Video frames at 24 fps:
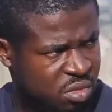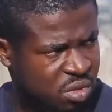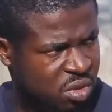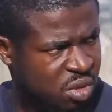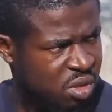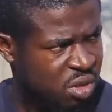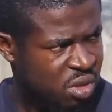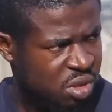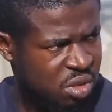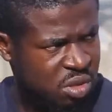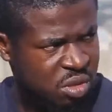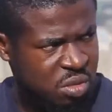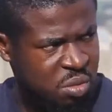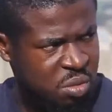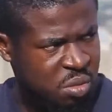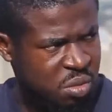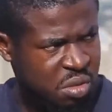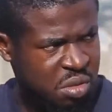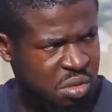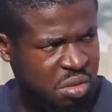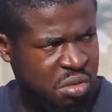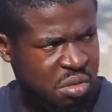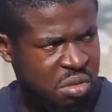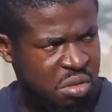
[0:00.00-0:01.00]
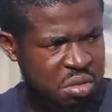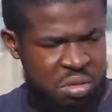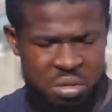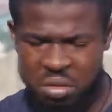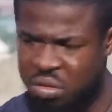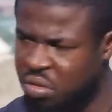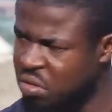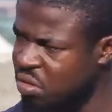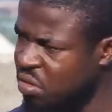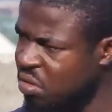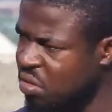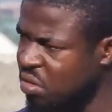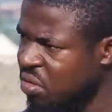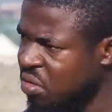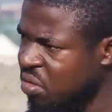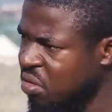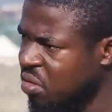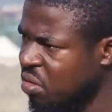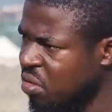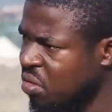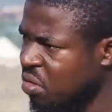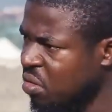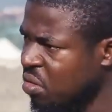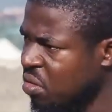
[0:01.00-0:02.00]
with mere boys
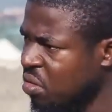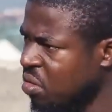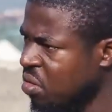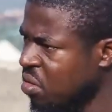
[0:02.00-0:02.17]
like you